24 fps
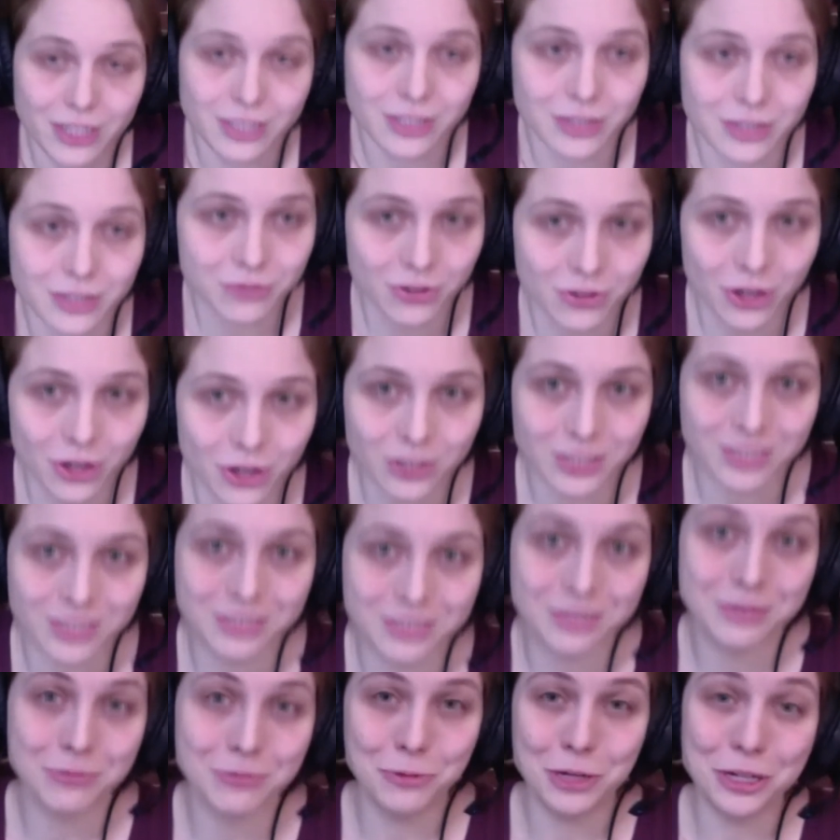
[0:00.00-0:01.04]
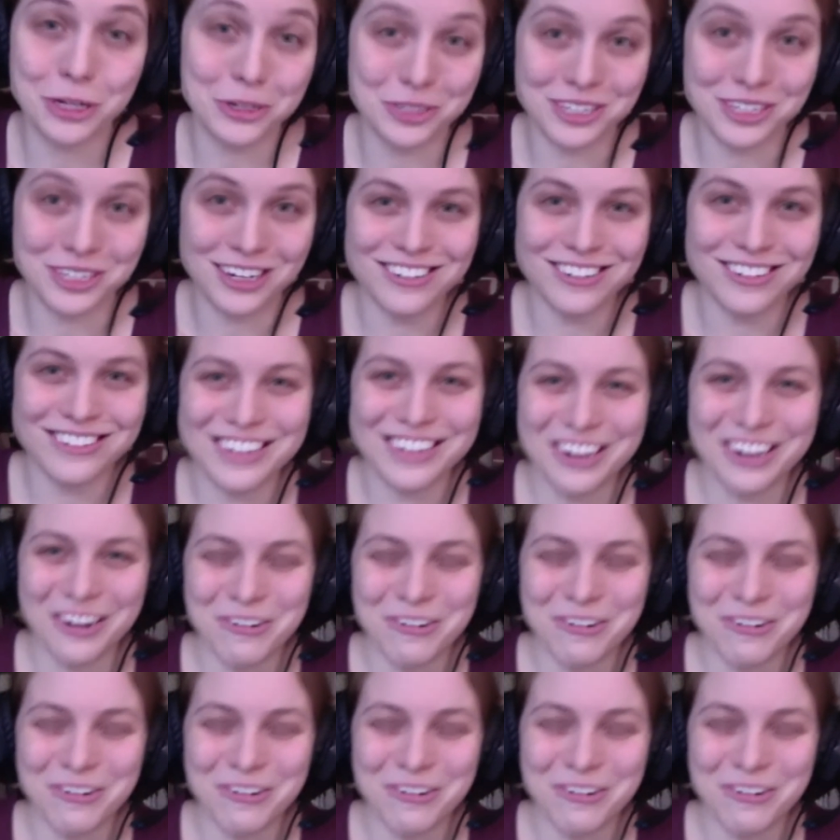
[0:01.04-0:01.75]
as far as we could tell, you know.